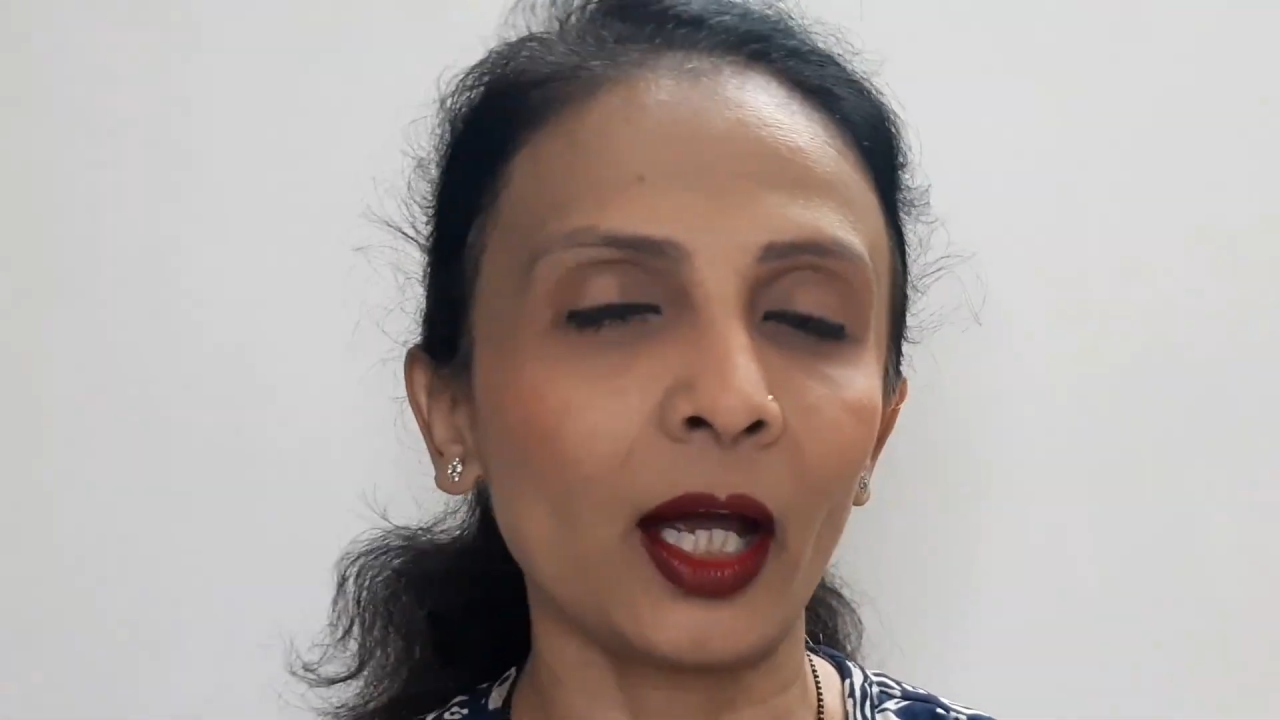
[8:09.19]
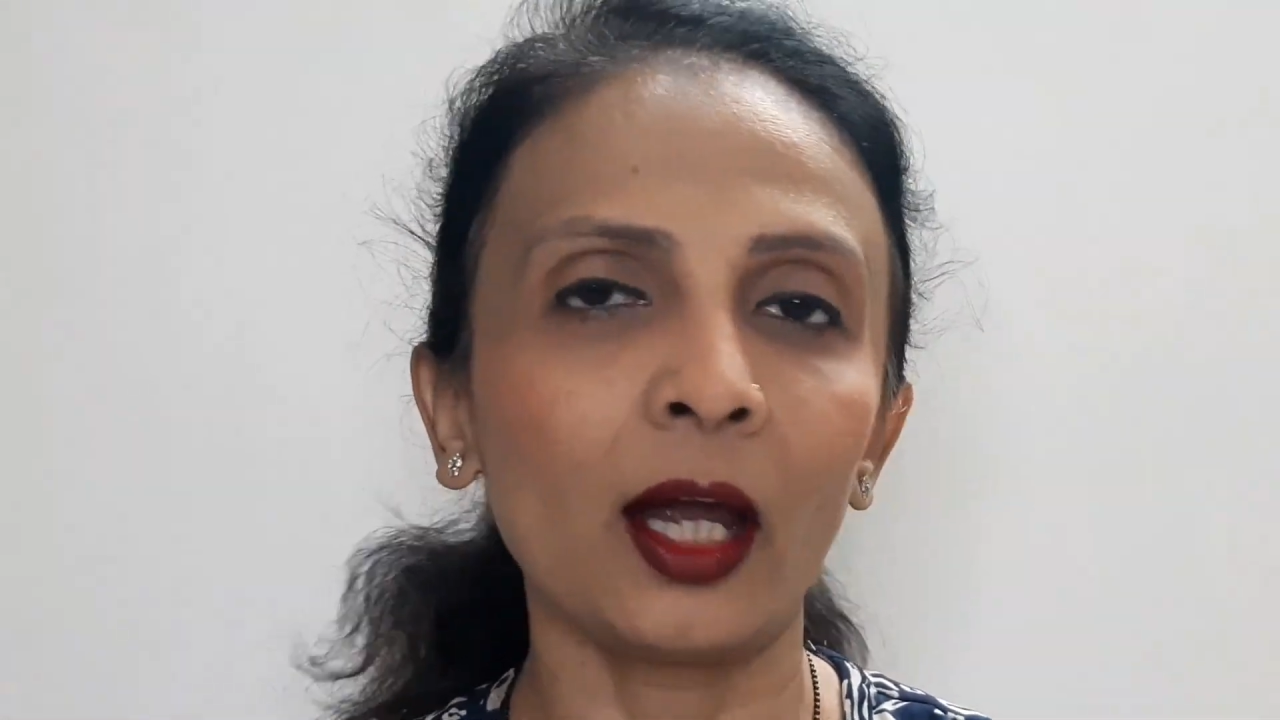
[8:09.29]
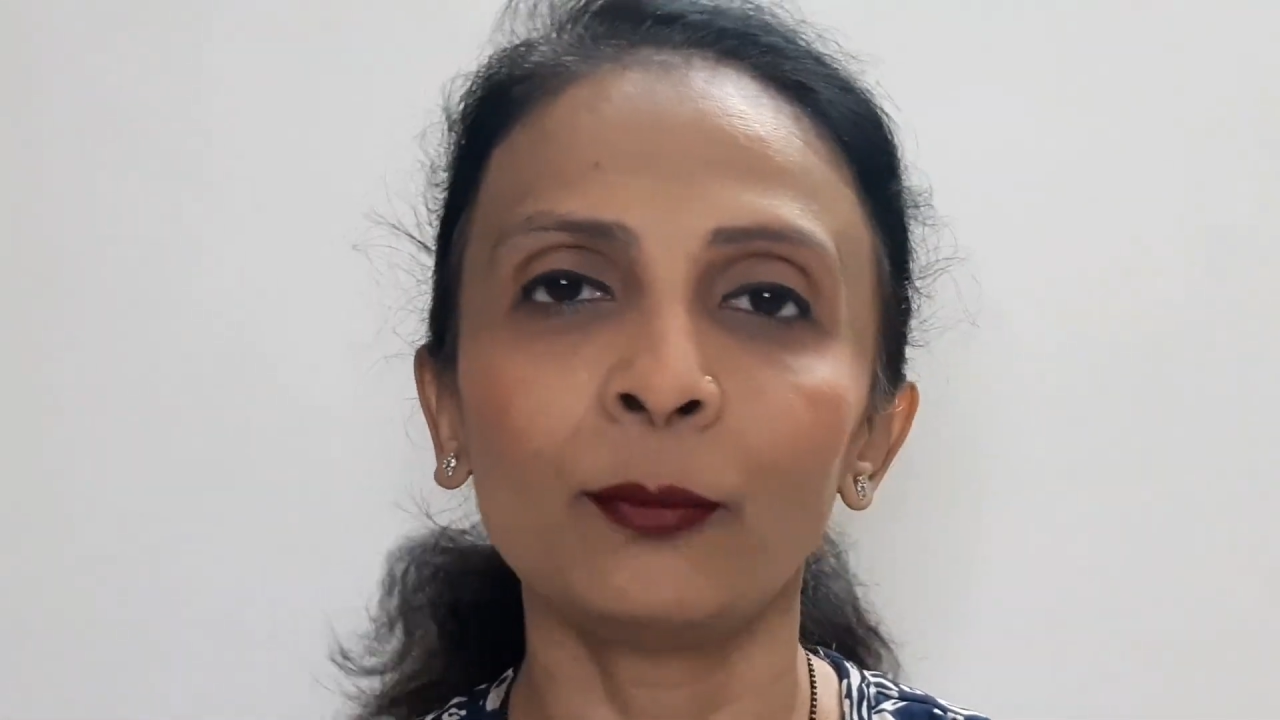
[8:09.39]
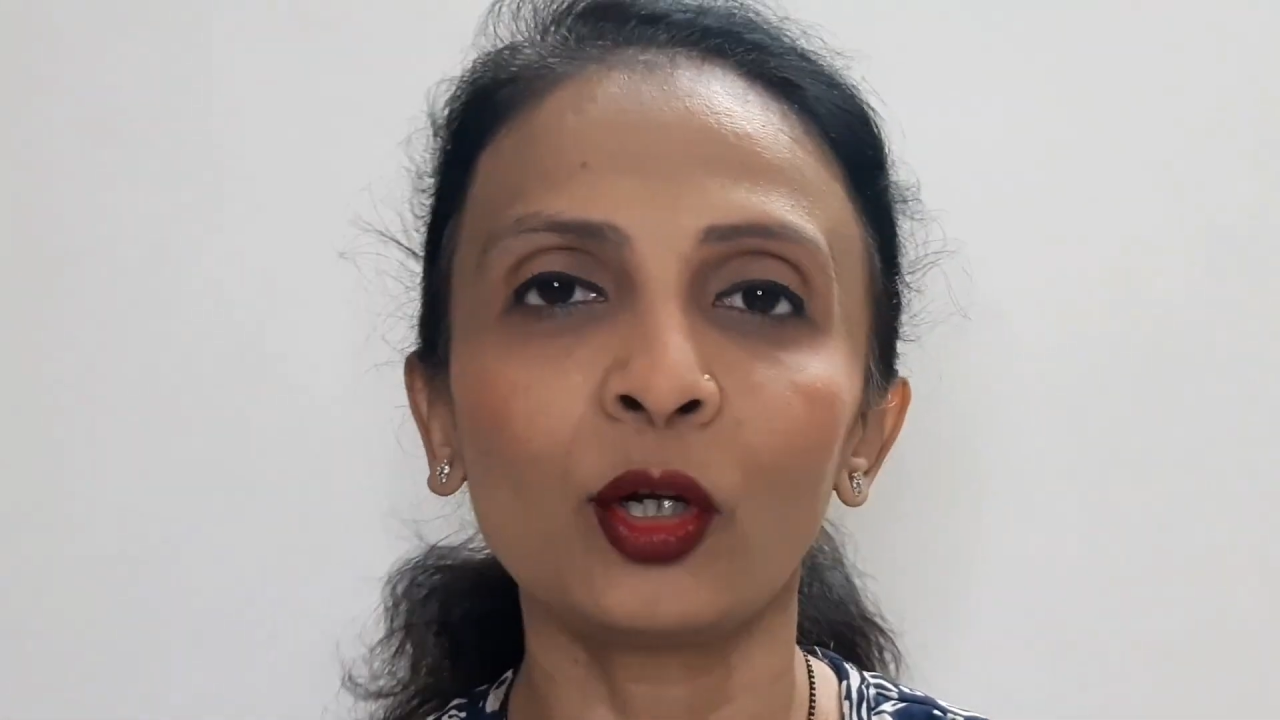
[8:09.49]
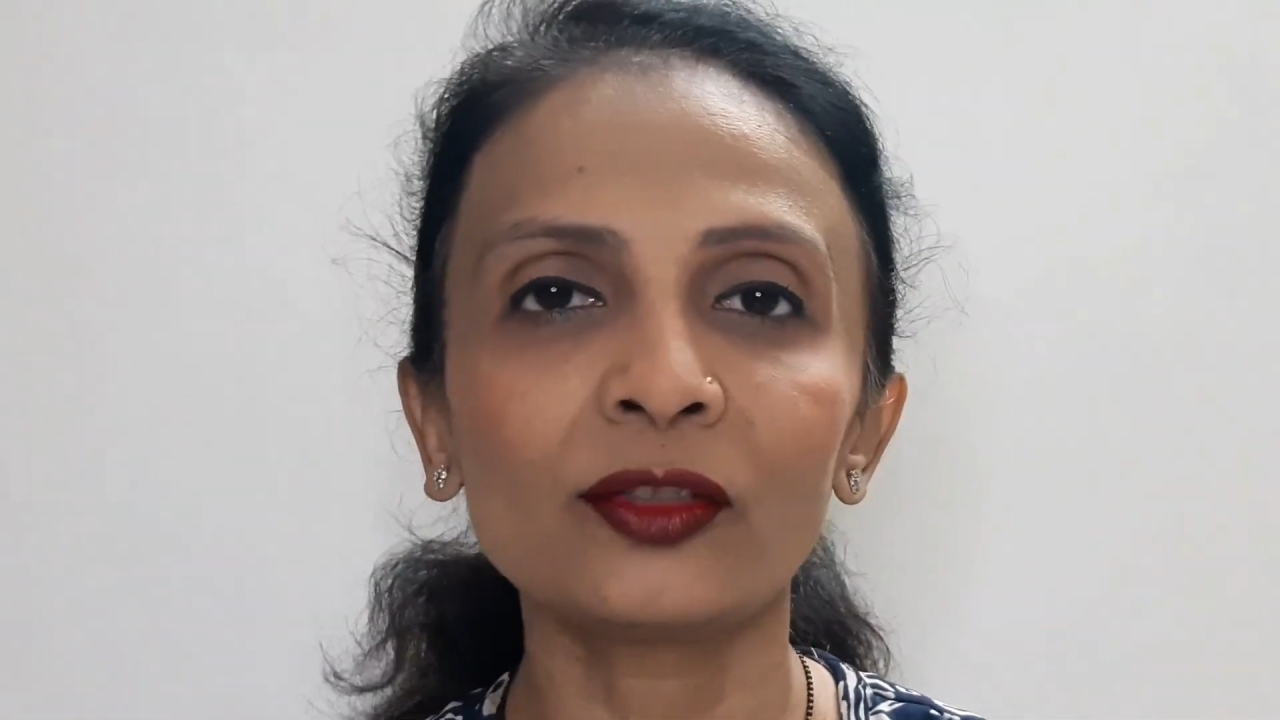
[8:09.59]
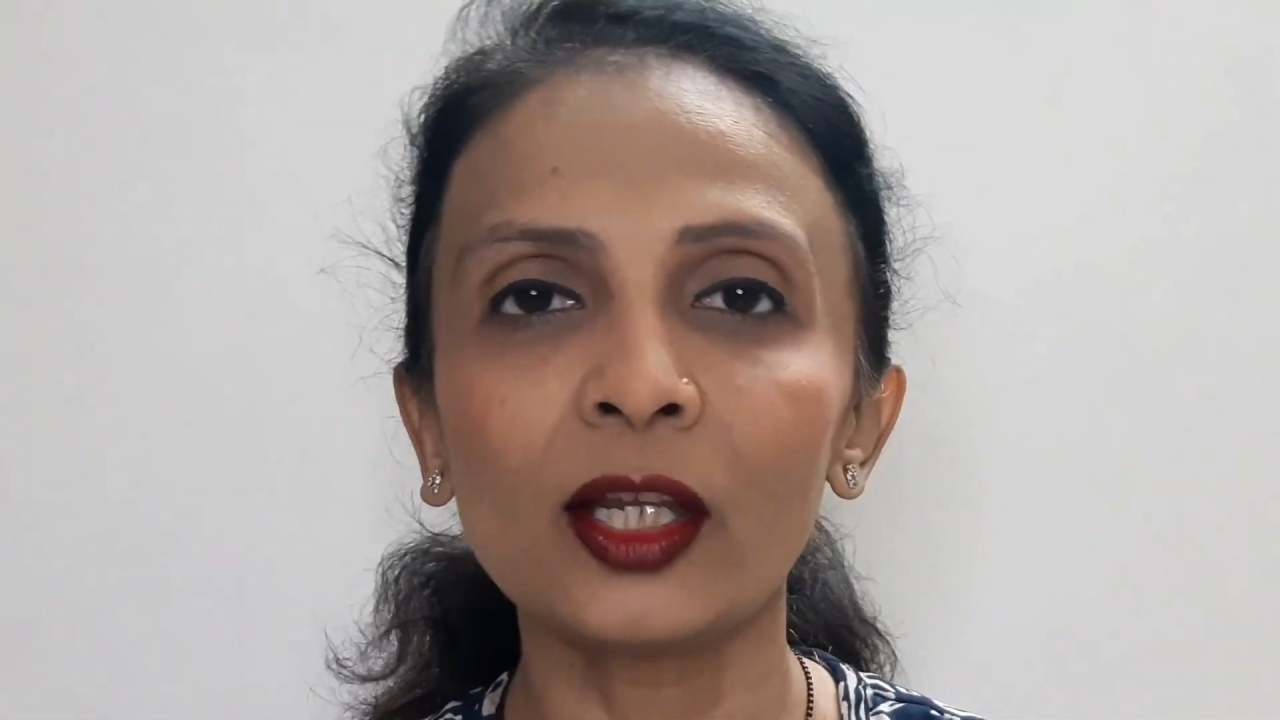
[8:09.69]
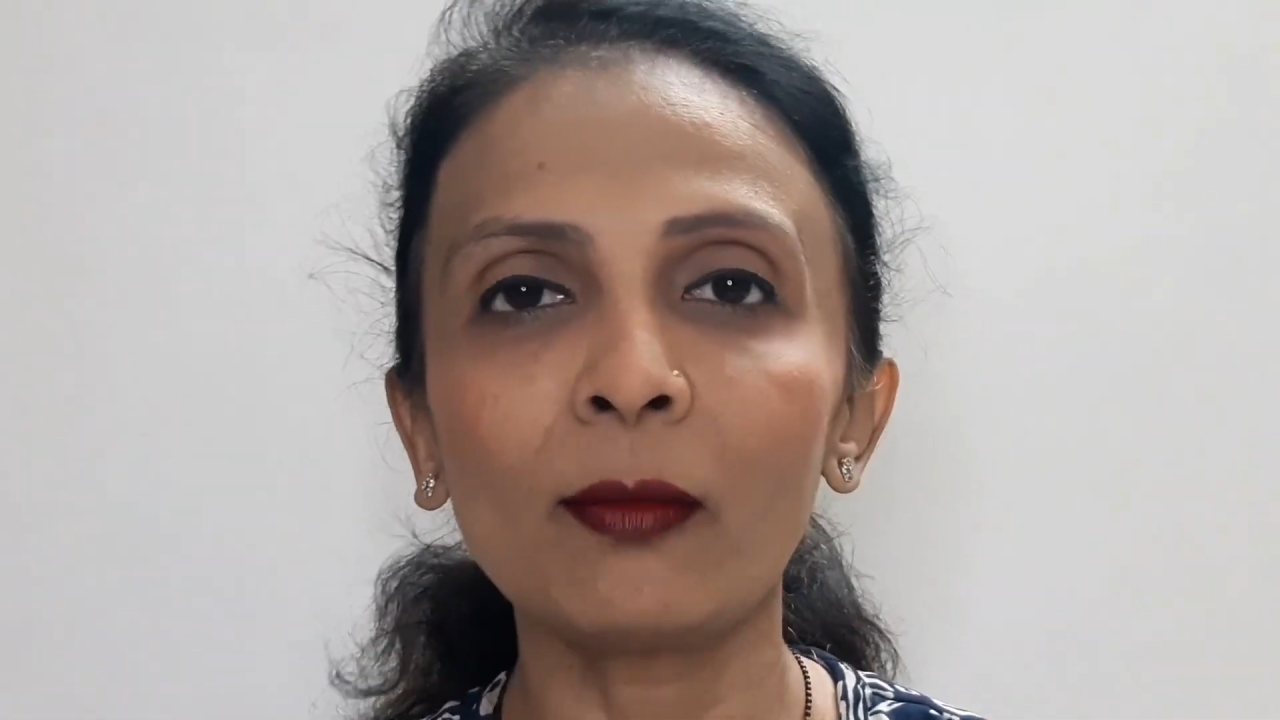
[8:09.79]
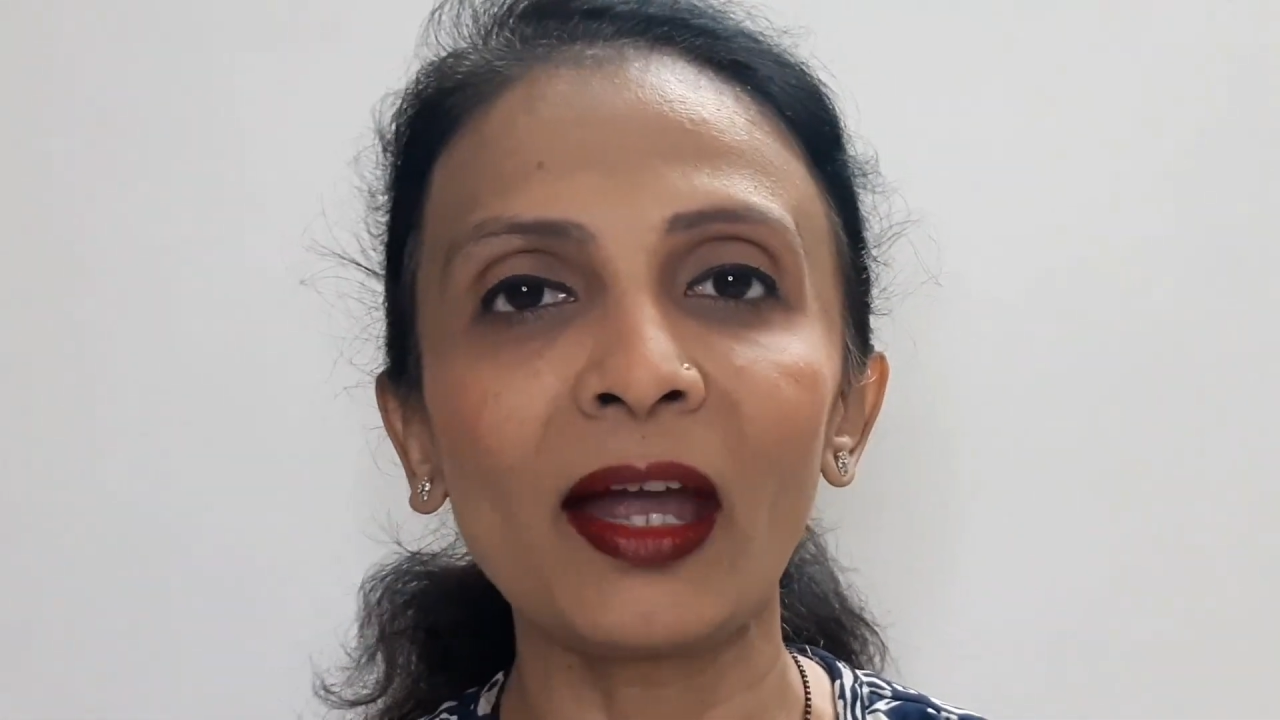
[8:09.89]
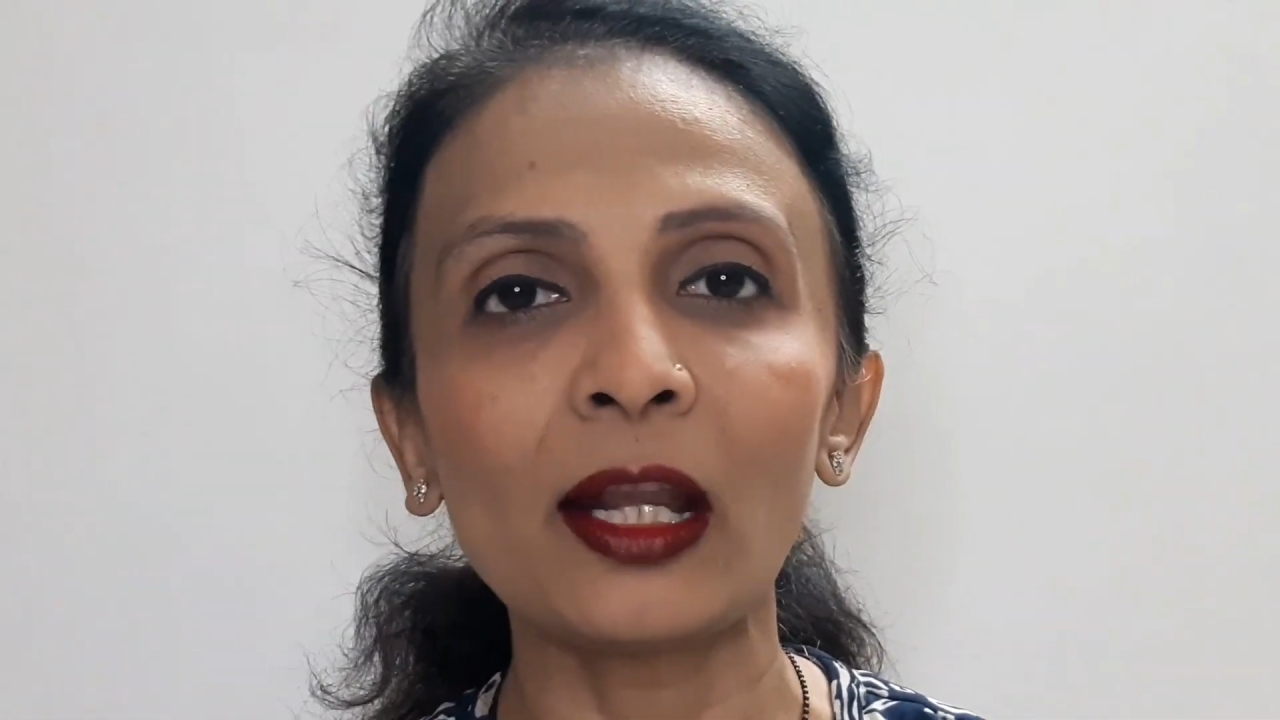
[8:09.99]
I'm not saying my